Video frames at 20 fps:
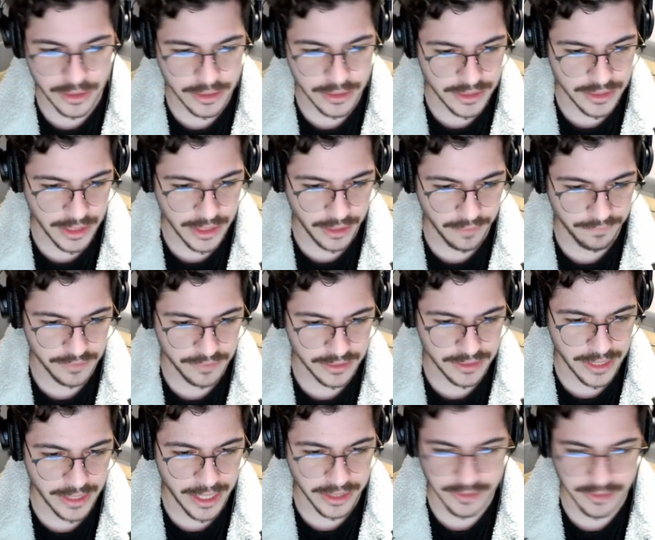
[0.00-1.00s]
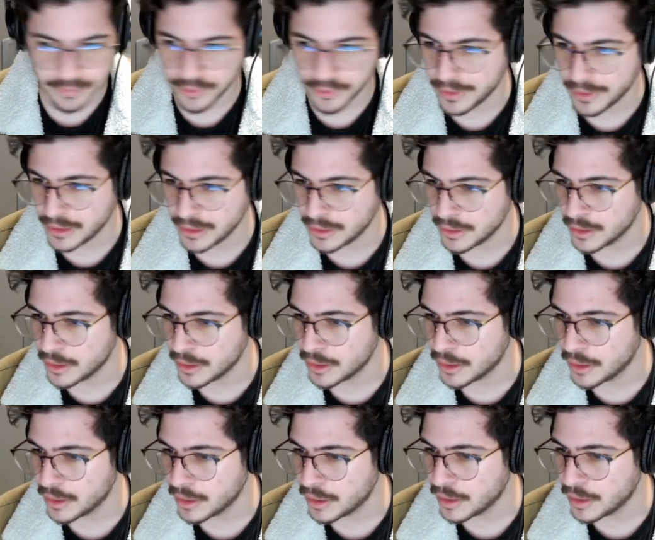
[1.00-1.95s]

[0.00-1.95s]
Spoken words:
sake of this experiment.